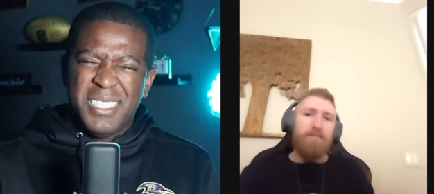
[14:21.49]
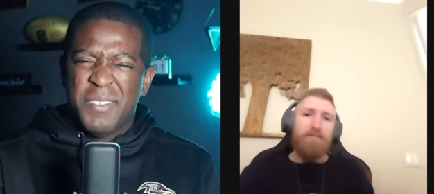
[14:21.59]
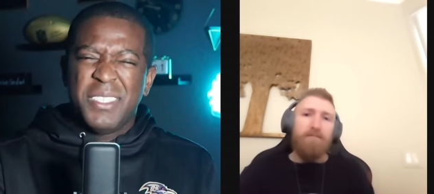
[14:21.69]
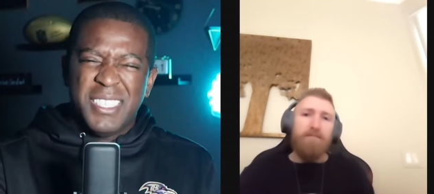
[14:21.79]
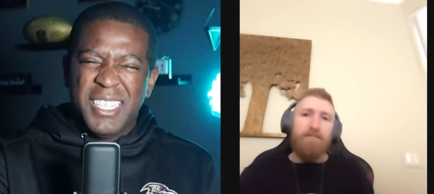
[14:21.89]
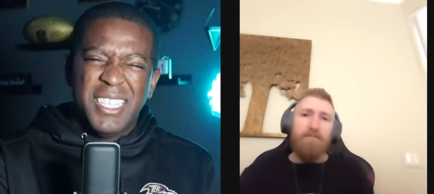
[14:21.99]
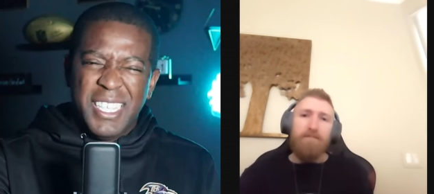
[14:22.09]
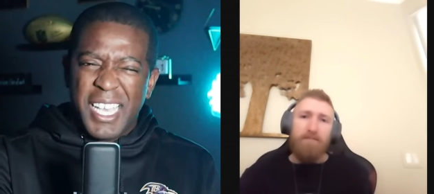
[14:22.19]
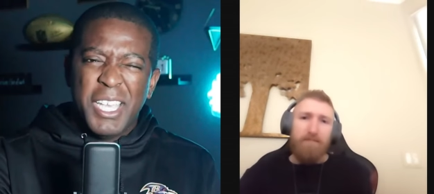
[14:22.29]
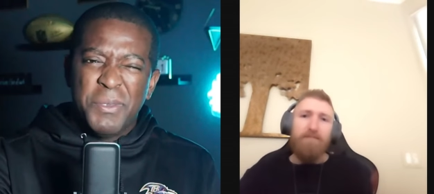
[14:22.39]

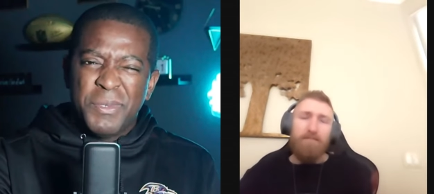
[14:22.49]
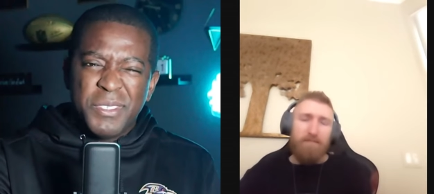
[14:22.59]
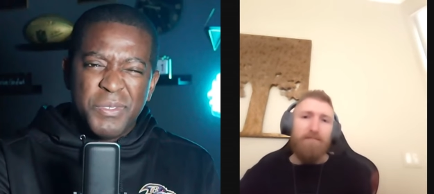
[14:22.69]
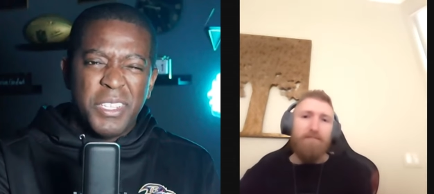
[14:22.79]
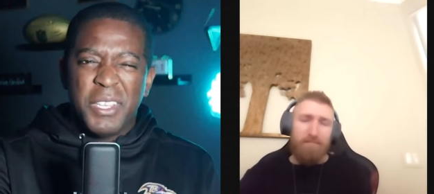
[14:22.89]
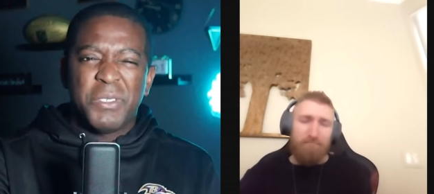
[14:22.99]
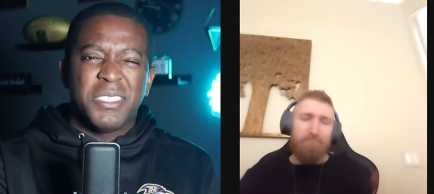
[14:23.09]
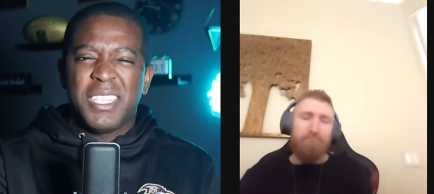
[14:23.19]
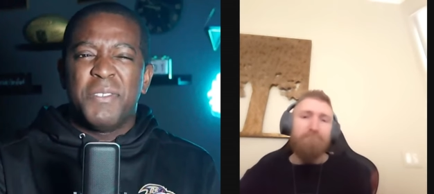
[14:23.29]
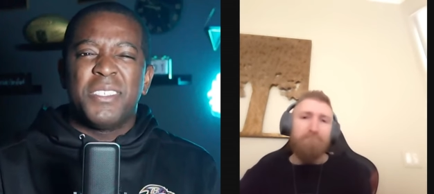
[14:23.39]
Speaker 1: 17 games for their
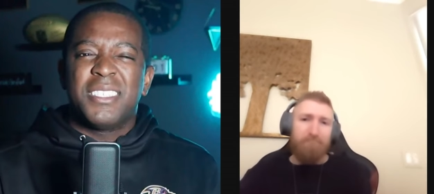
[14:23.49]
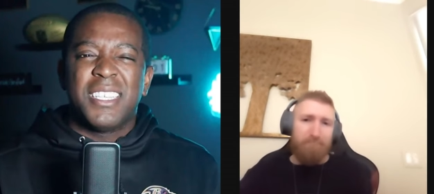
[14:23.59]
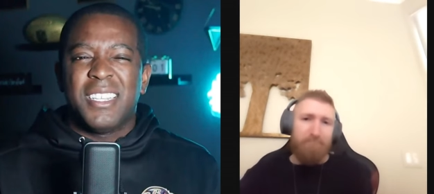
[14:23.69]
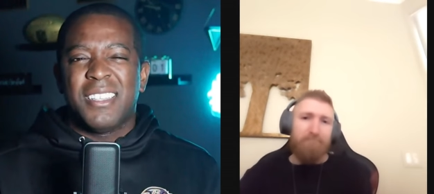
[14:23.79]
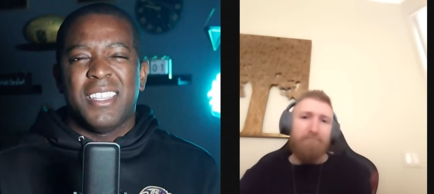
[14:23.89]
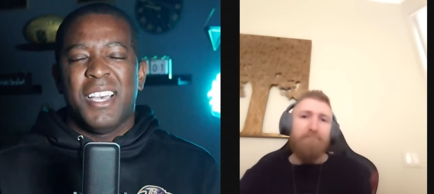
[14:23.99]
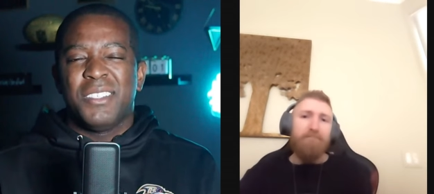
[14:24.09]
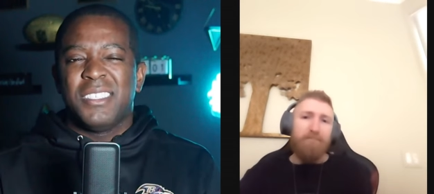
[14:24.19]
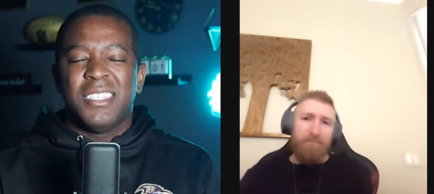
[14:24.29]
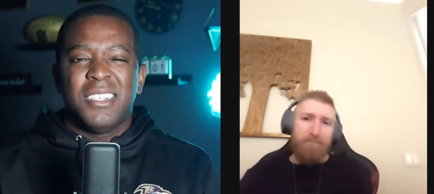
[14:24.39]
receiver to get
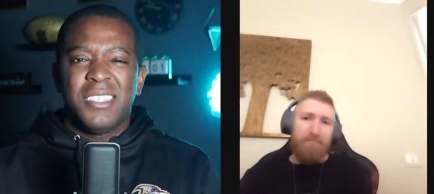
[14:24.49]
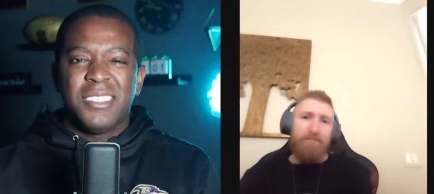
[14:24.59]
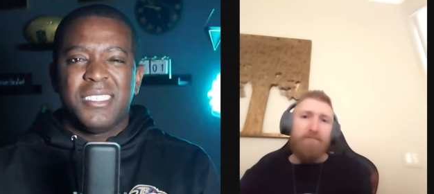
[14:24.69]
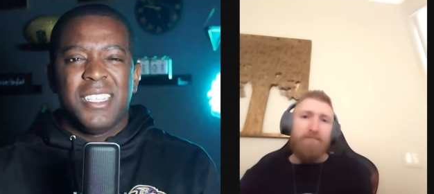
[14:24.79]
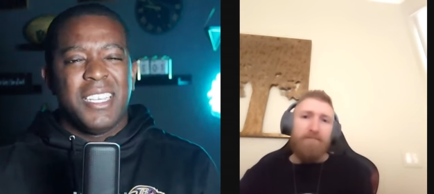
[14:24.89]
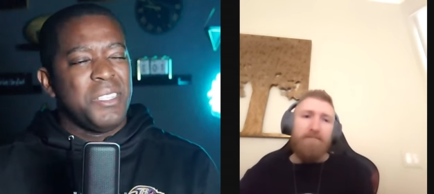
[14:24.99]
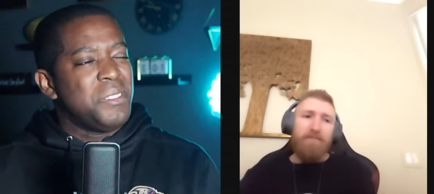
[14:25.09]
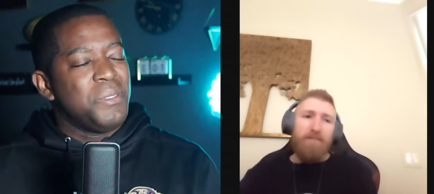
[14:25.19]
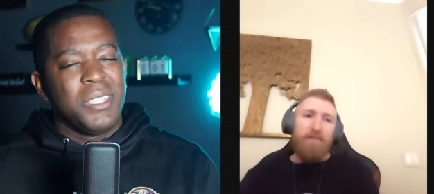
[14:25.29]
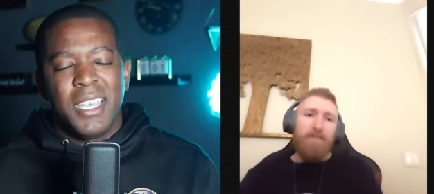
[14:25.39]
1,000 yards.
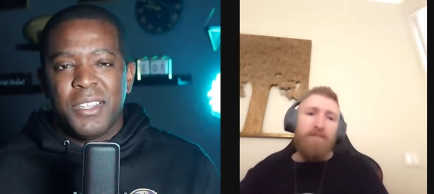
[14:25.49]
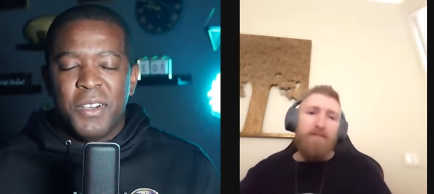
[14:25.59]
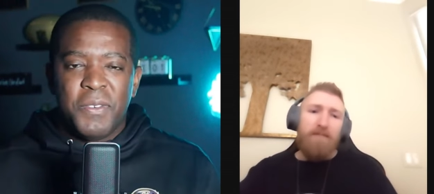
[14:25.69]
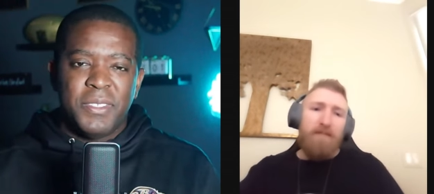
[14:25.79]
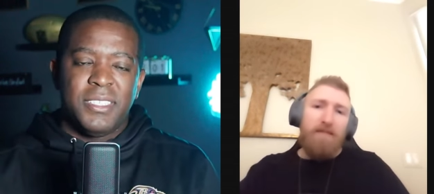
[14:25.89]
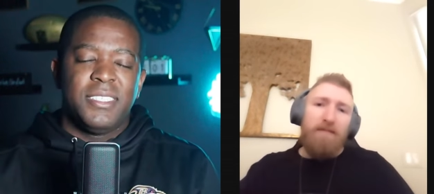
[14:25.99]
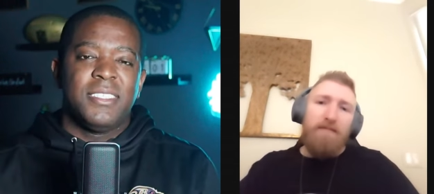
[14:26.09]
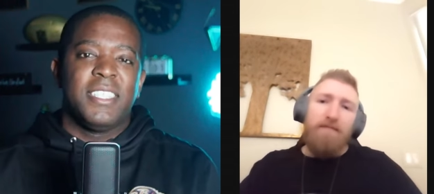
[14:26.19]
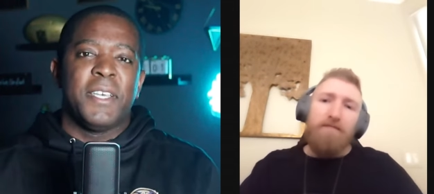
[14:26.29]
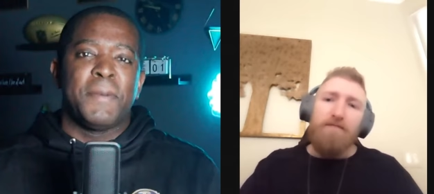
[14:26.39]
Like, what kind of offense
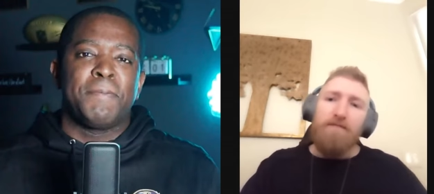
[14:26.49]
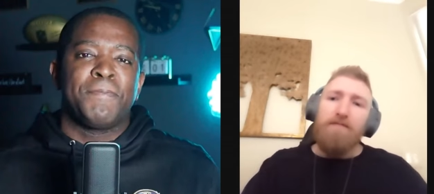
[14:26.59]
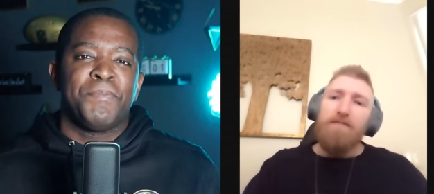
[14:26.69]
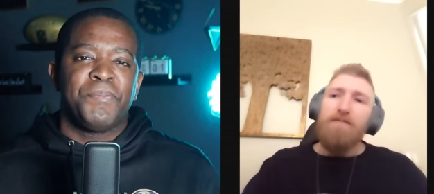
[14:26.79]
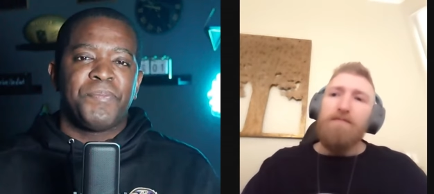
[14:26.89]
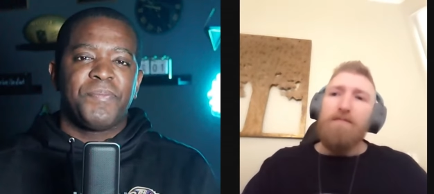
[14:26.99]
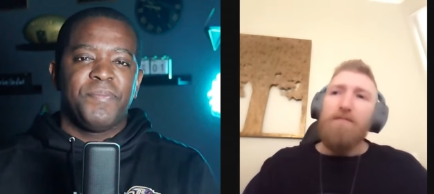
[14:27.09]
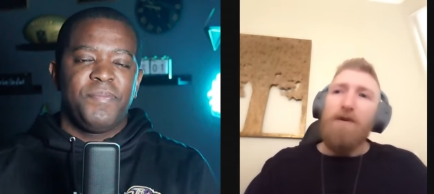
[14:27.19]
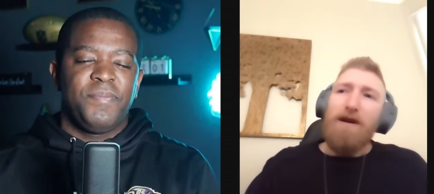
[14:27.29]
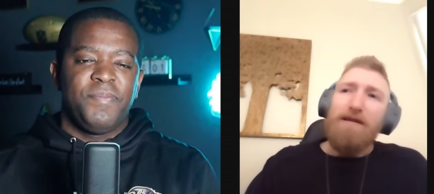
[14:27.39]
is that?
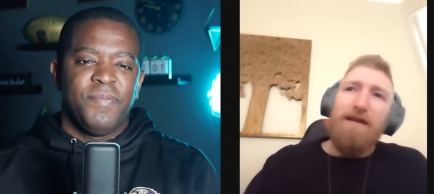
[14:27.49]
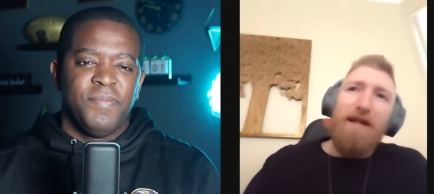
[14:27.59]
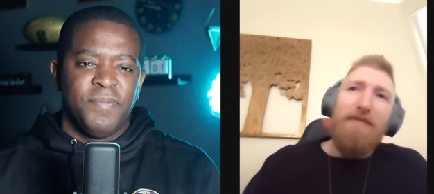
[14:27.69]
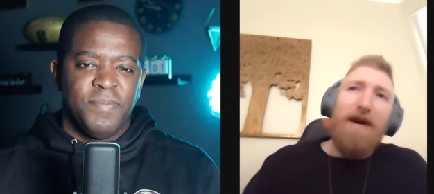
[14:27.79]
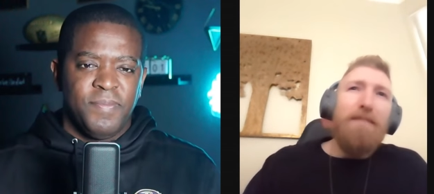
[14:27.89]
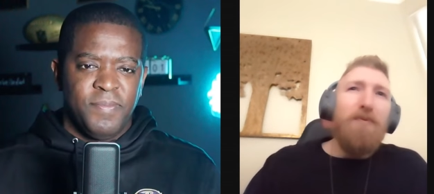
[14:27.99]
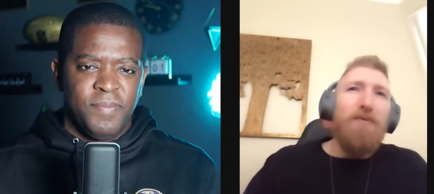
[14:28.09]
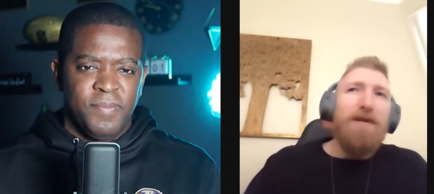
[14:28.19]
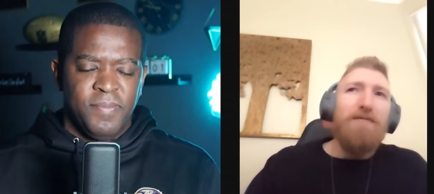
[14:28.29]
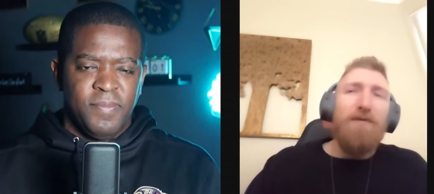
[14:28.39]
Speaker 2: Right. At that
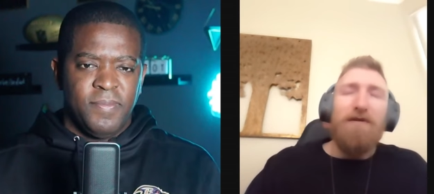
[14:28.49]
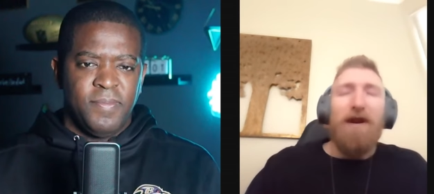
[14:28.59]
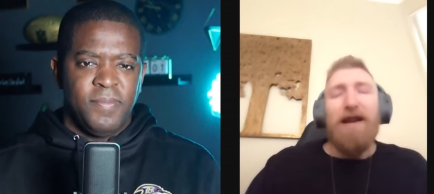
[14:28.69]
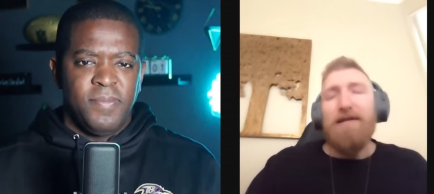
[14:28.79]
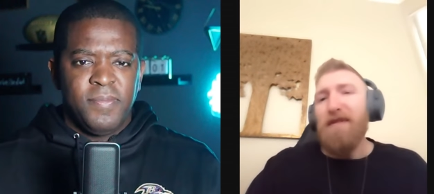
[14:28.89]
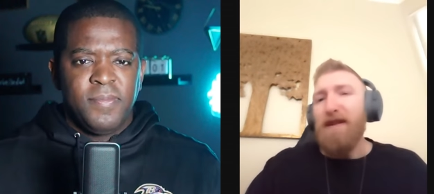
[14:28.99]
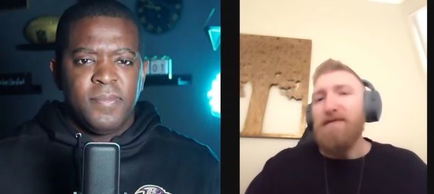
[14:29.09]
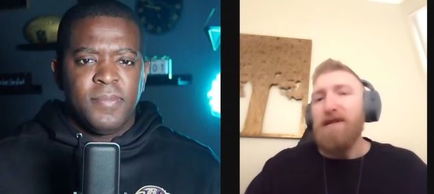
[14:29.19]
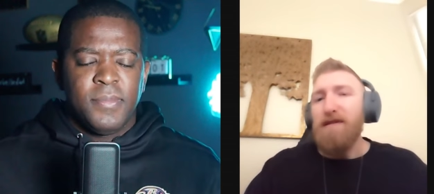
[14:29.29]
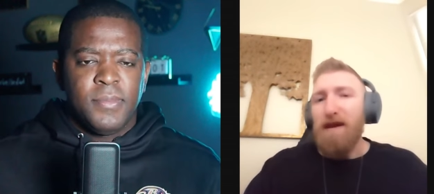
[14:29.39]
point, when you're adding the
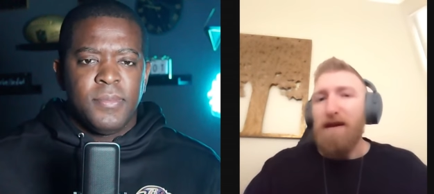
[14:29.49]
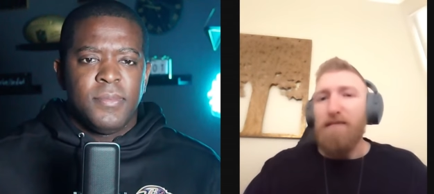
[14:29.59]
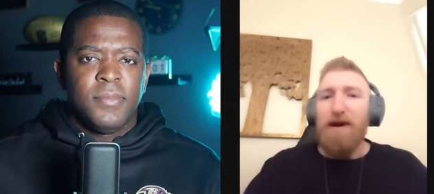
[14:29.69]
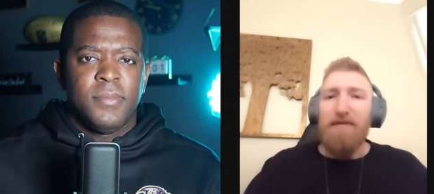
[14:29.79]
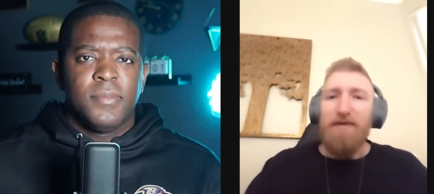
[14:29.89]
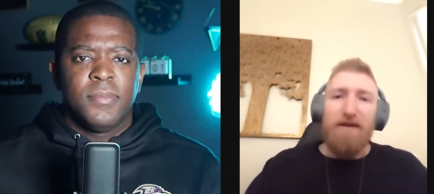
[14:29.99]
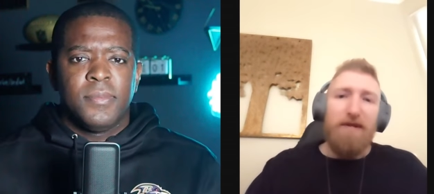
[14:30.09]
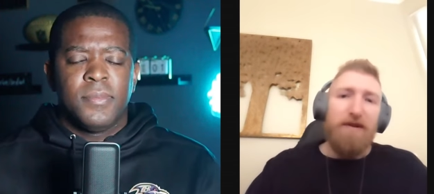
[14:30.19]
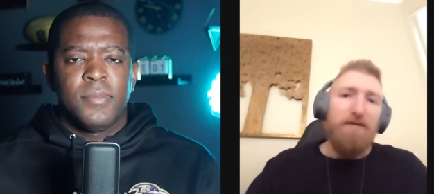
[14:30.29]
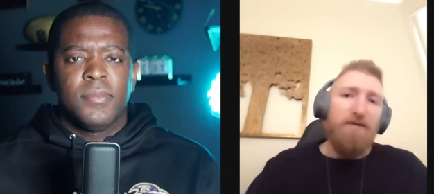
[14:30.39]
17th game, I think
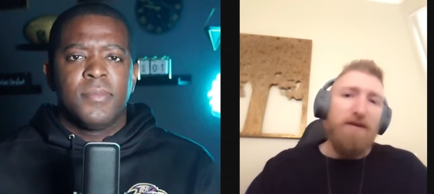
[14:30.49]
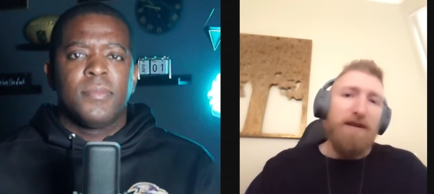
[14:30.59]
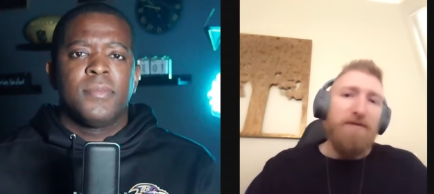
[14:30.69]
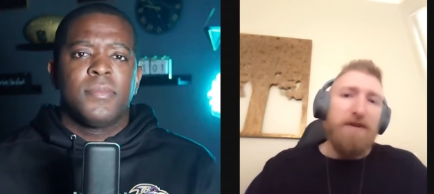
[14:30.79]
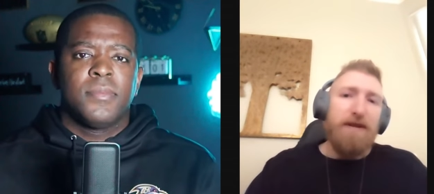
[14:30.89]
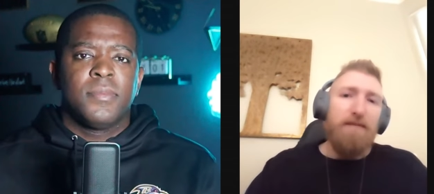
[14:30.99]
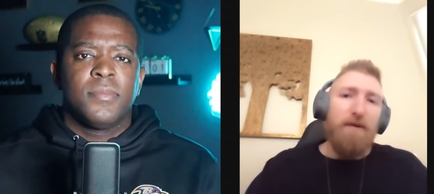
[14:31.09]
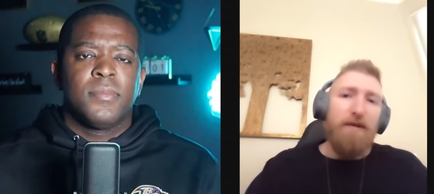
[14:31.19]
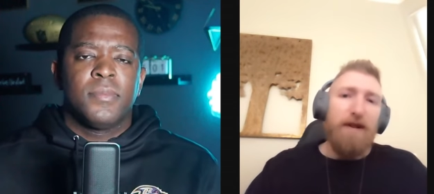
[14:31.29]
you start looking at the deeper